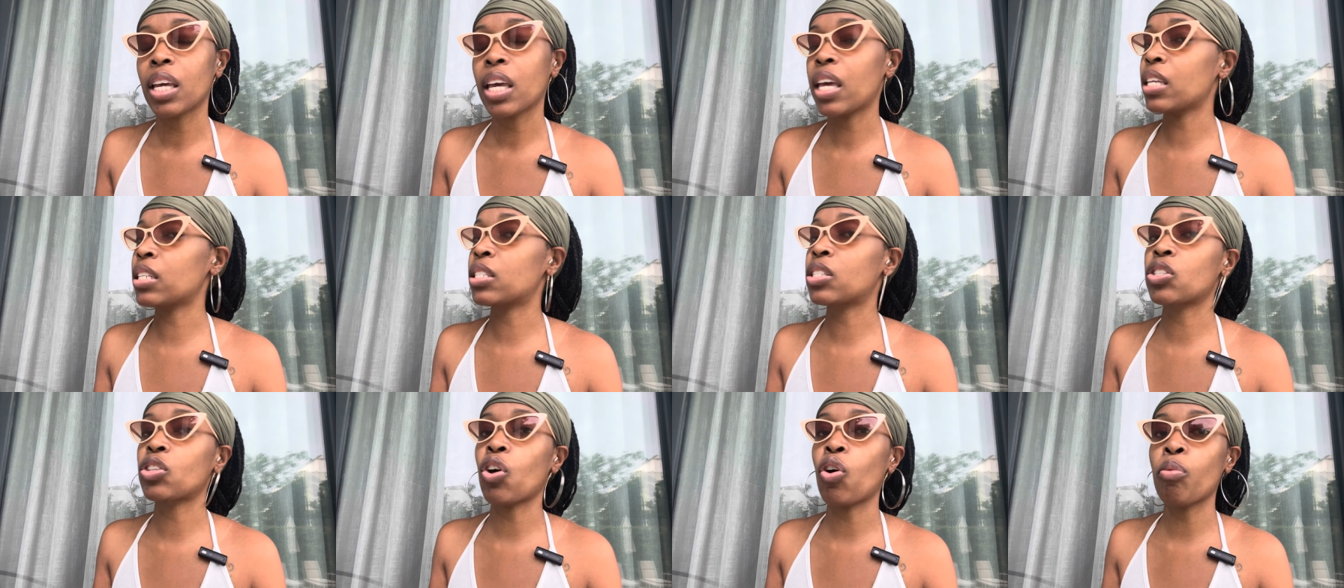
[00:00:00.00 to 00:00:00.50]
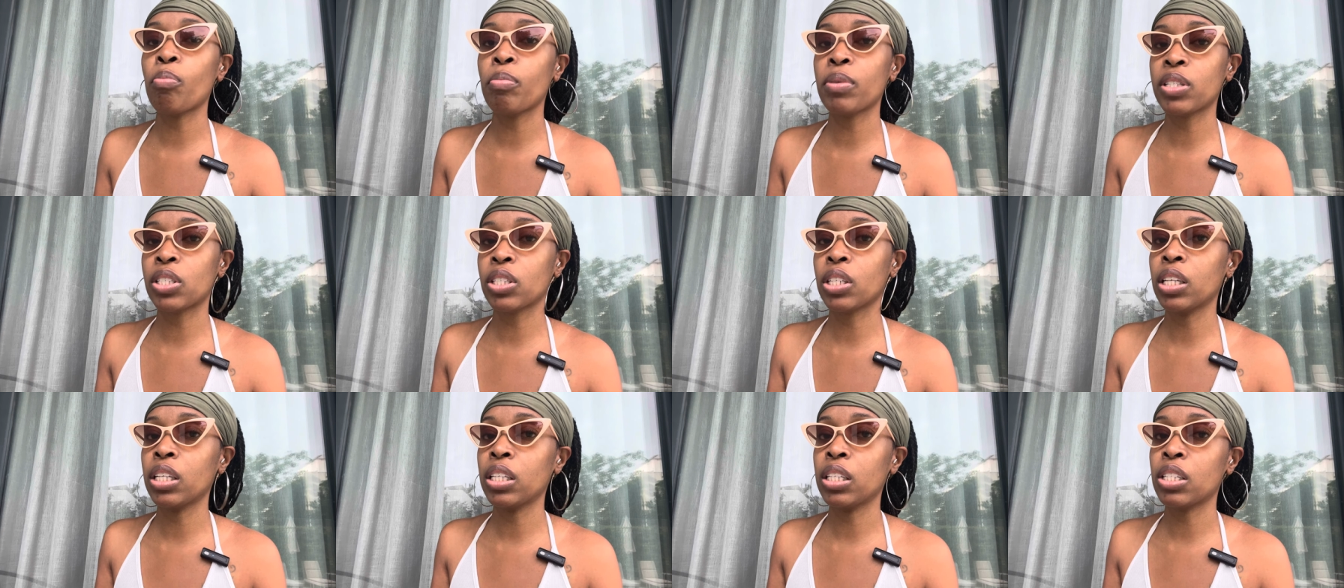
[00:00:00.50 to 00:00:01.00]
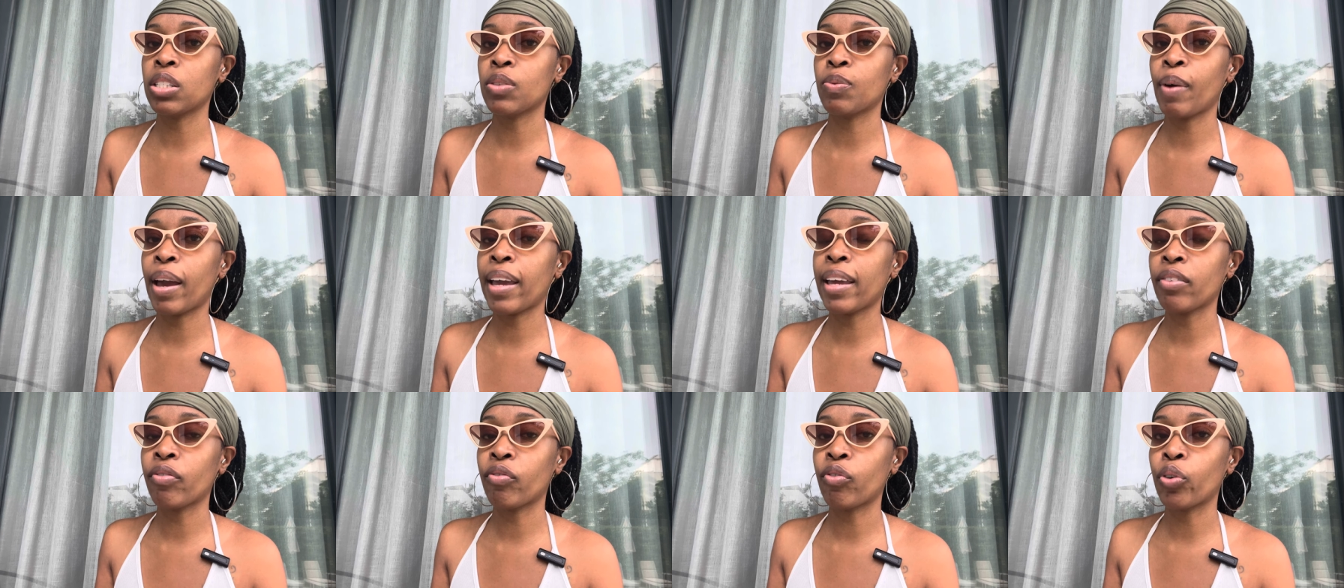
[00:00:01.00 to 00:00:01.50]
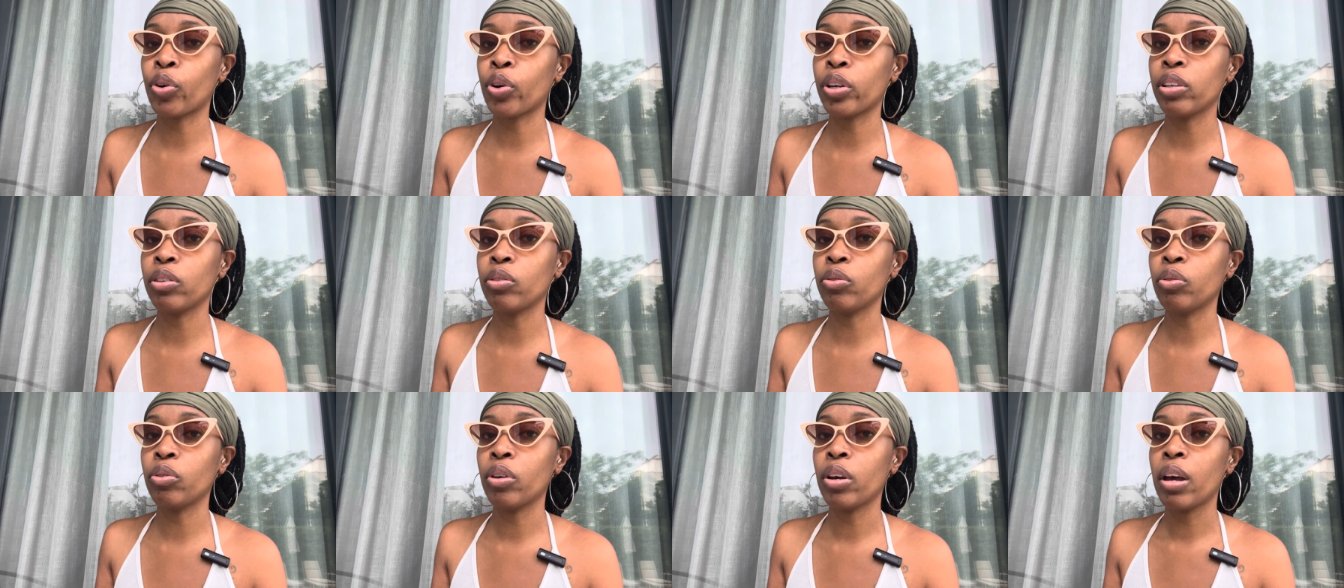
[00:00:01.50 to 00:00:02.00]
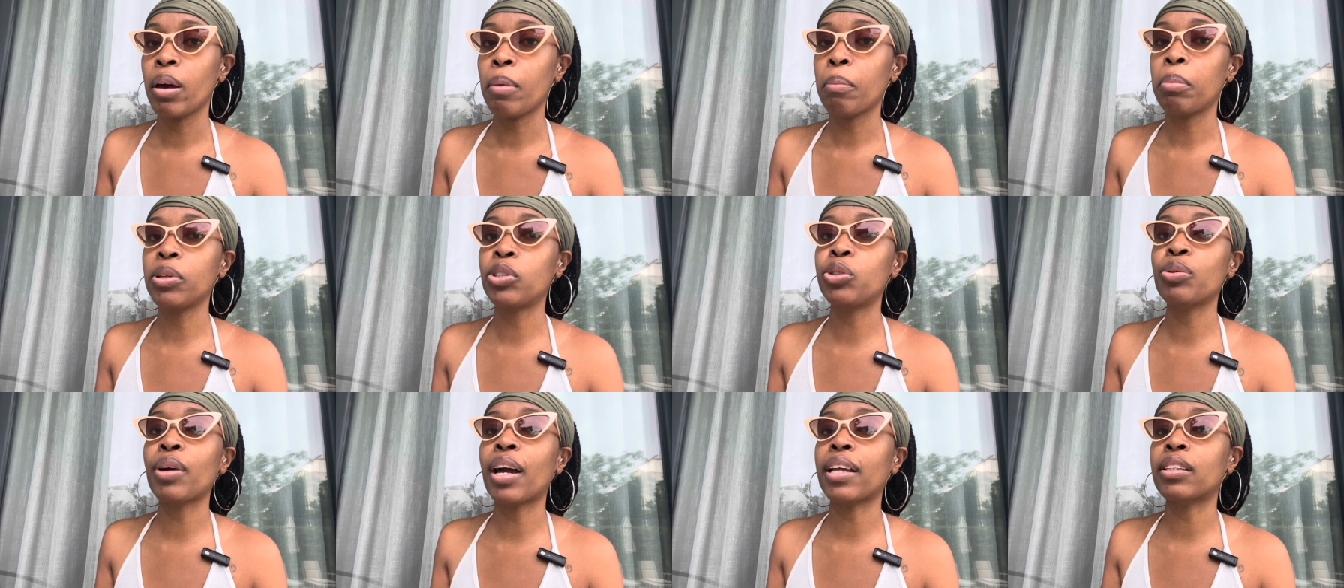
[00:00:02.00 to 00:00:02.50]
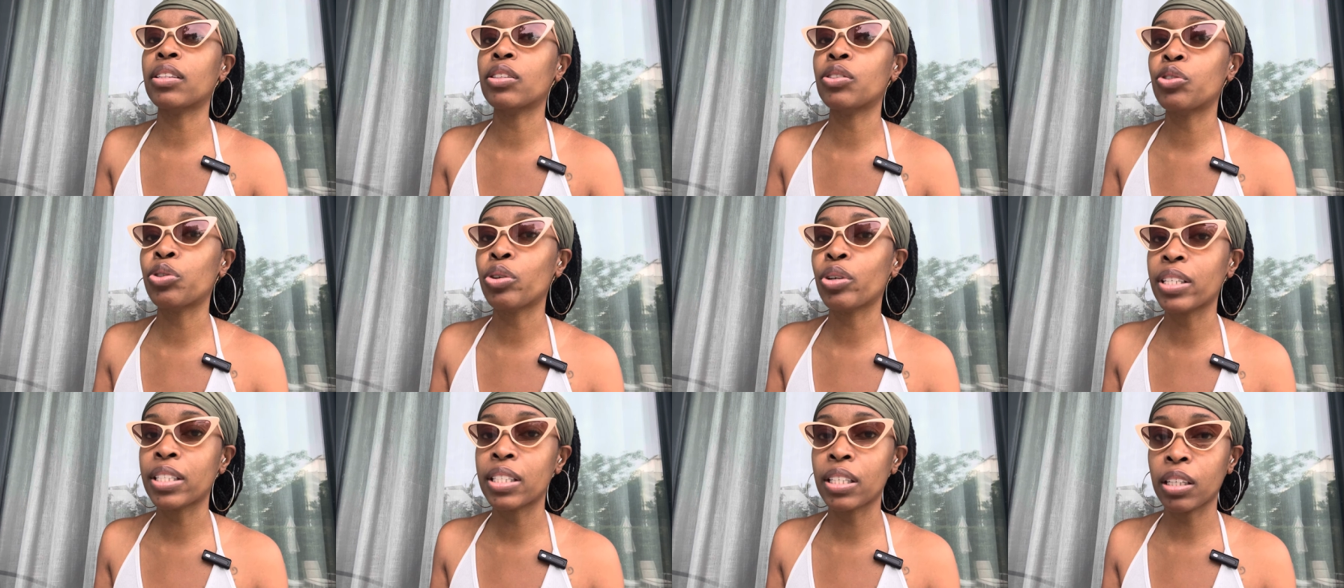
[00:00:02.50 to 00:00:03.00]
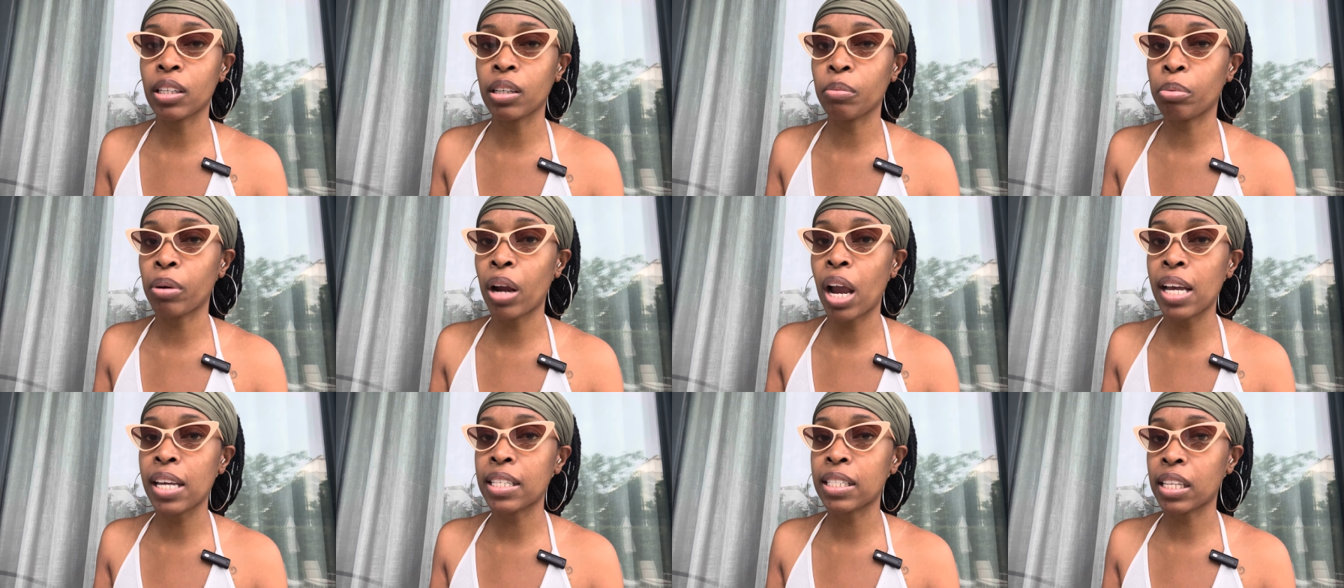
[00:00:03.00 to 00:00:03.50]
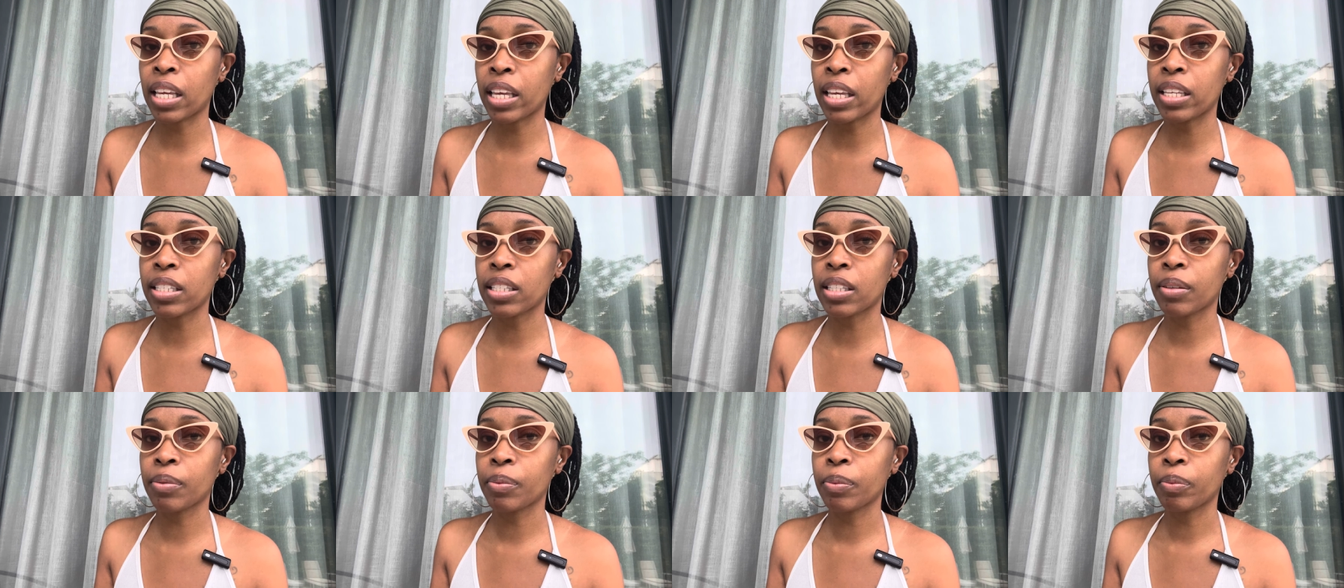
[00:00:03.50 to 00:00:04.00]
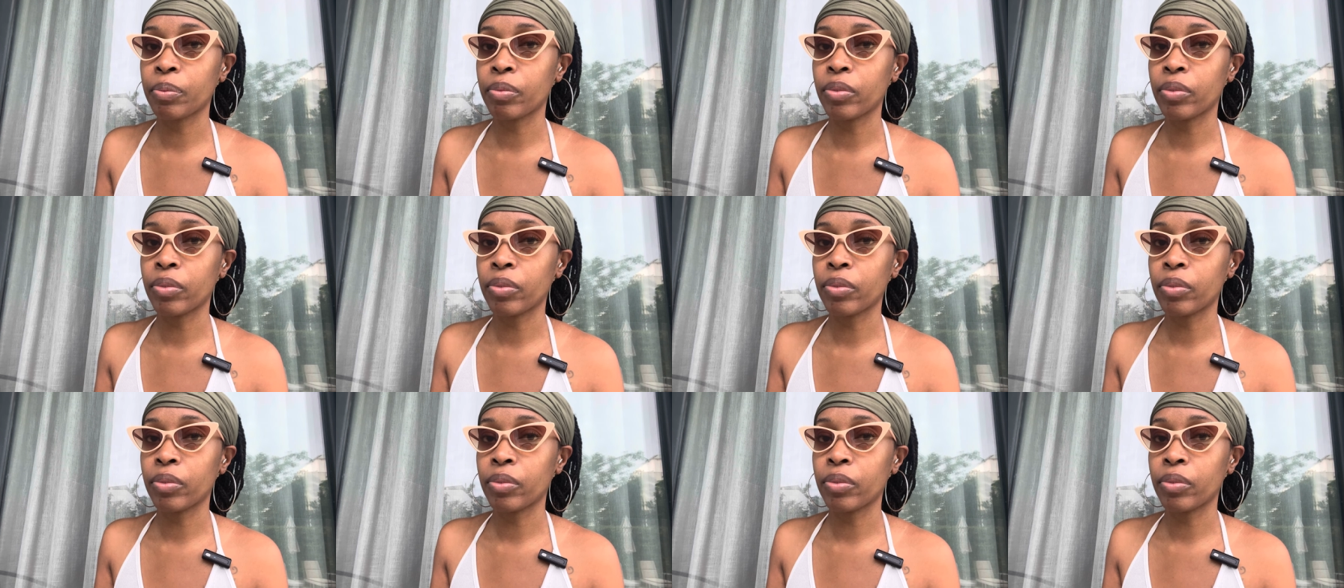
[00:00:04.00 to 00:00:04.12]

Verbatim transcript: It's so much goodness waiting for you, but you got to trust in the process.